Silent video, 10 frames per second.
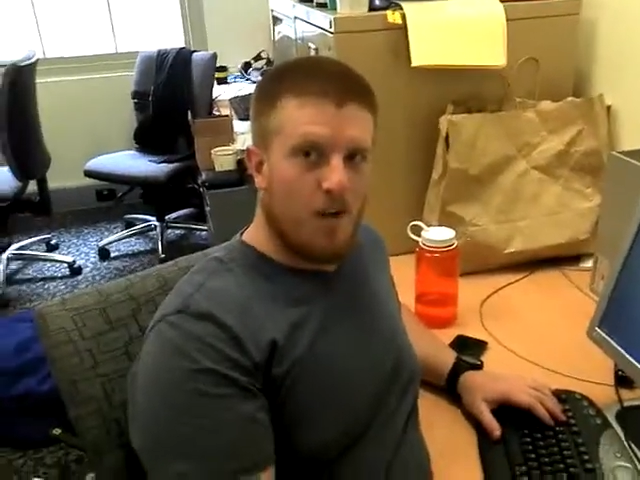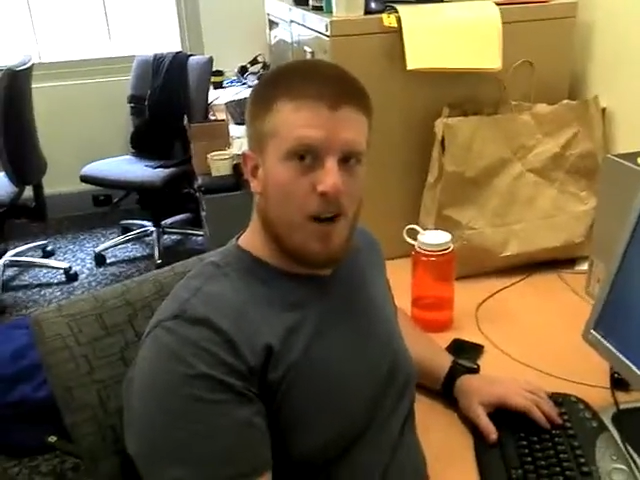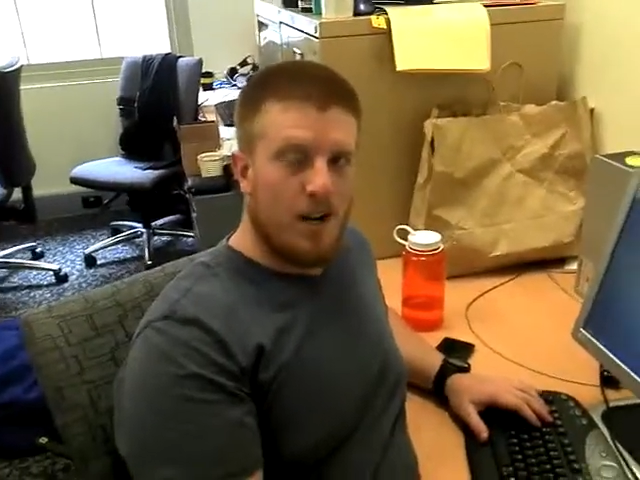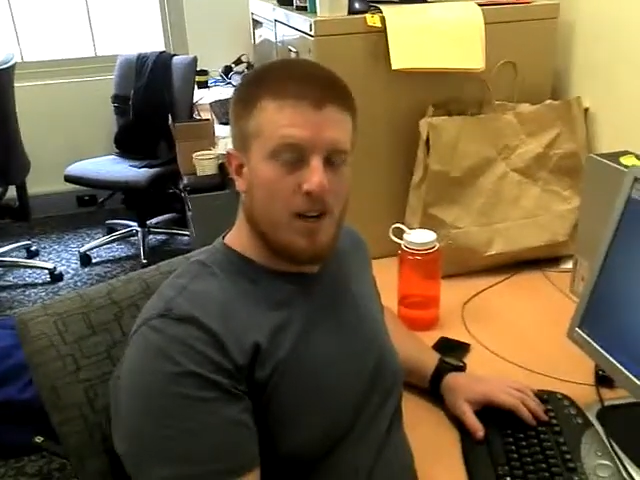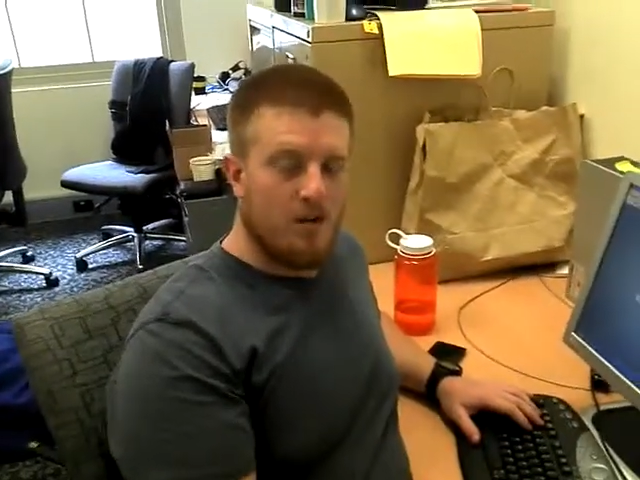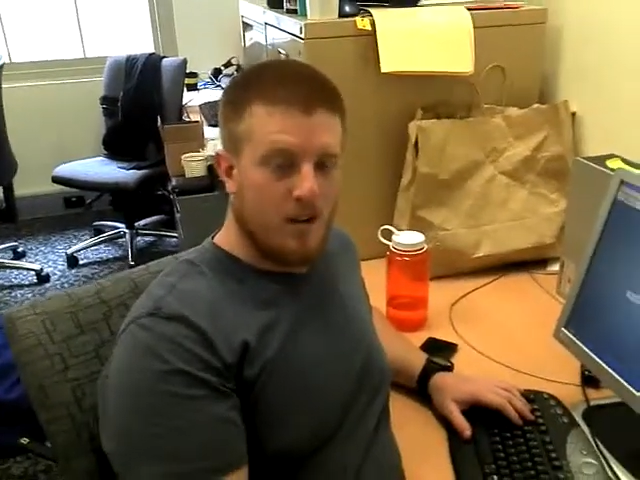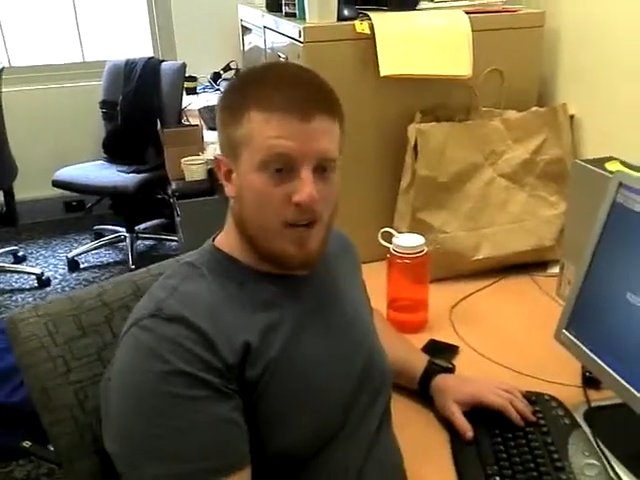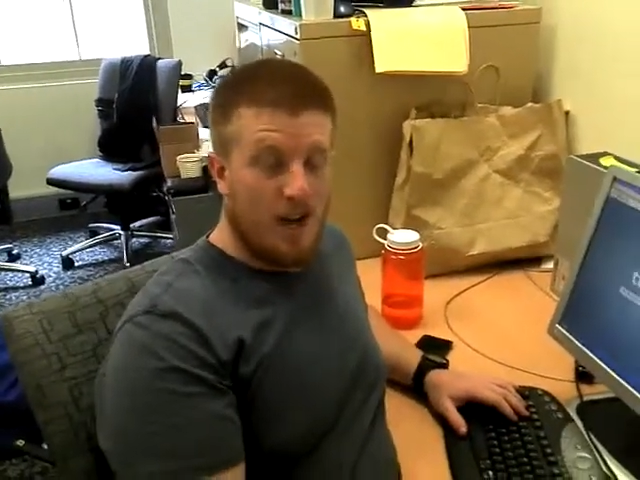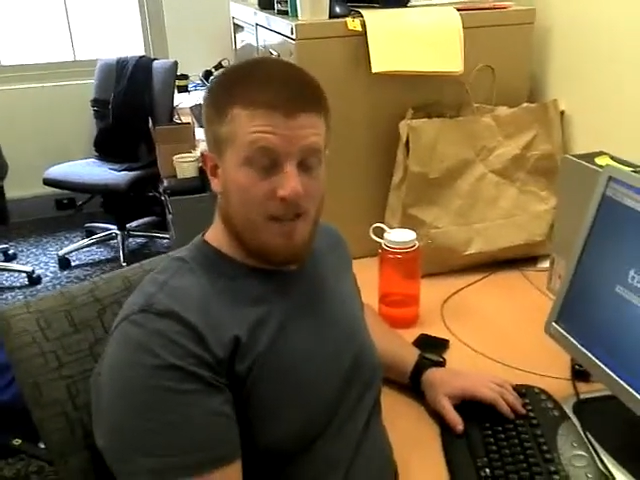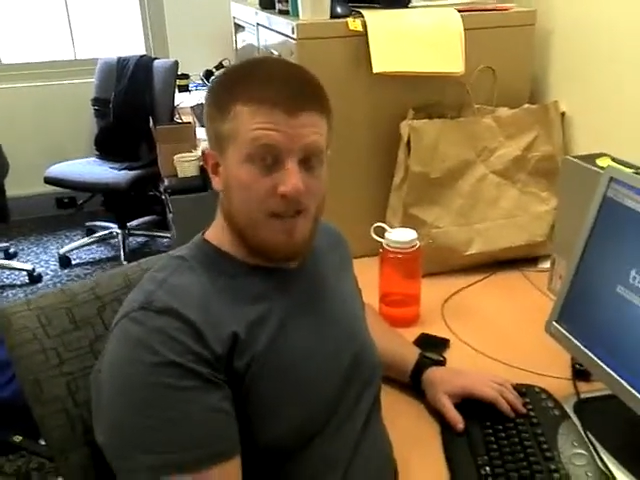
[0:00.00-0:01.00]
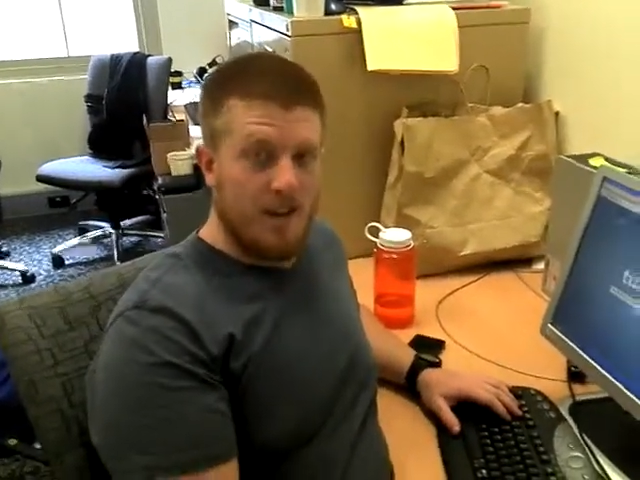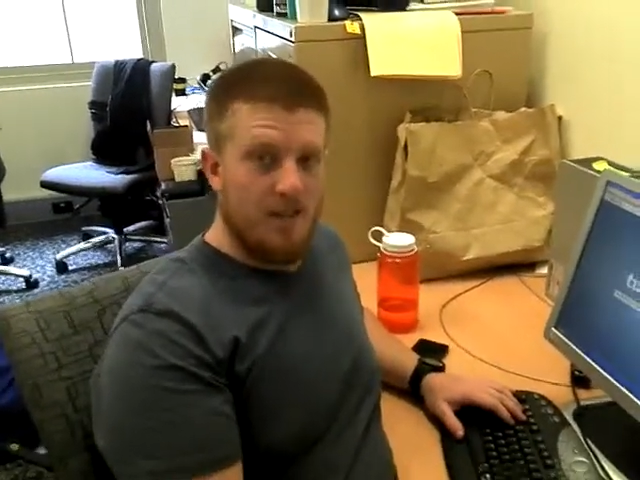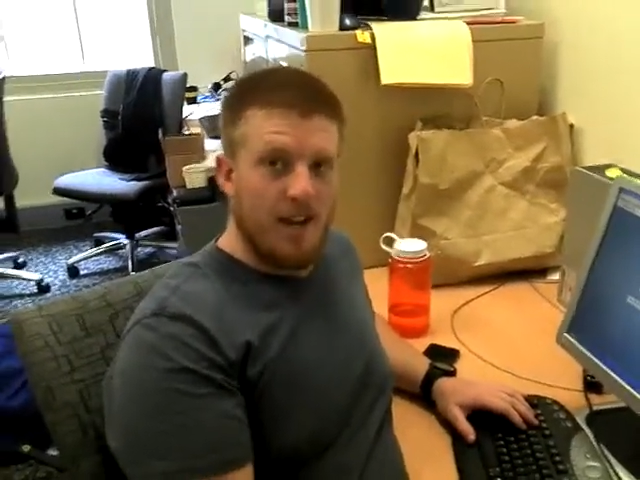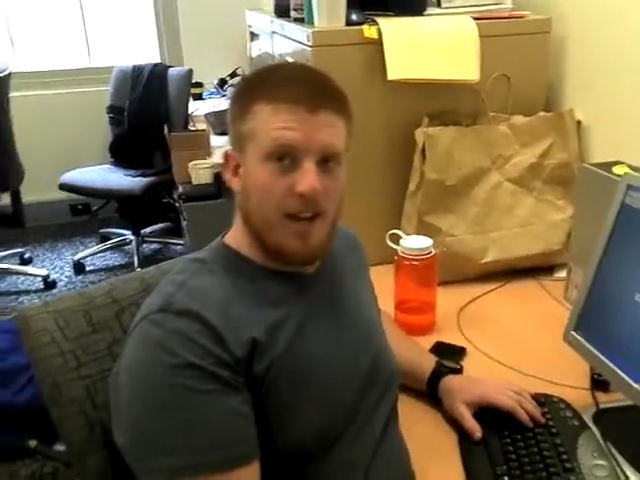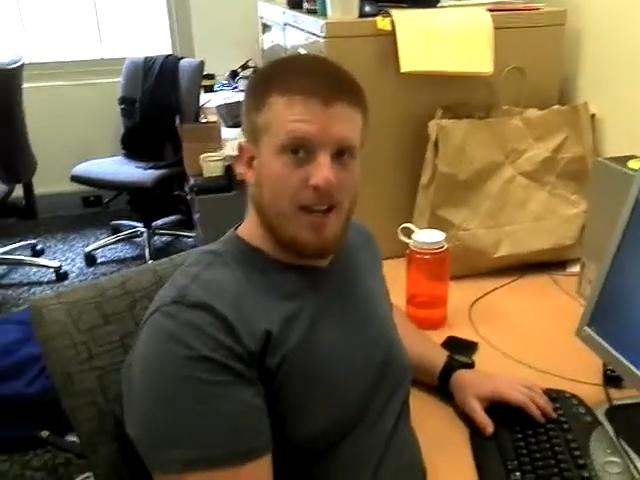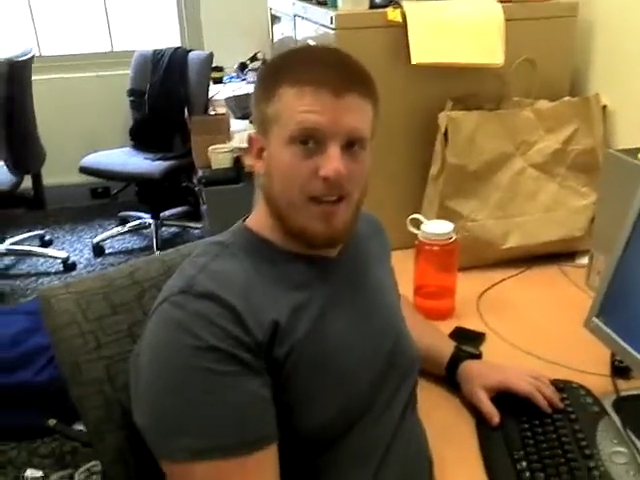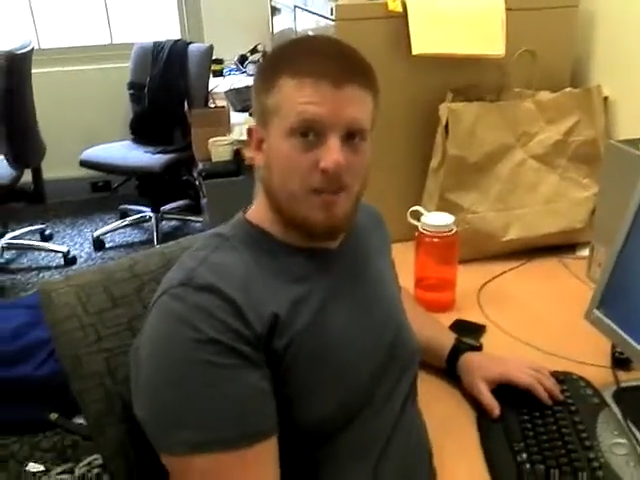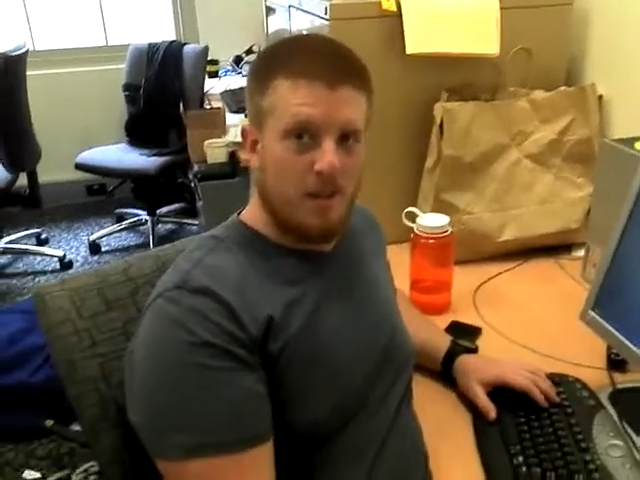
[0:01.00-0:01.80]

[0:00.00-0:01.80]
120. I have been tracking it,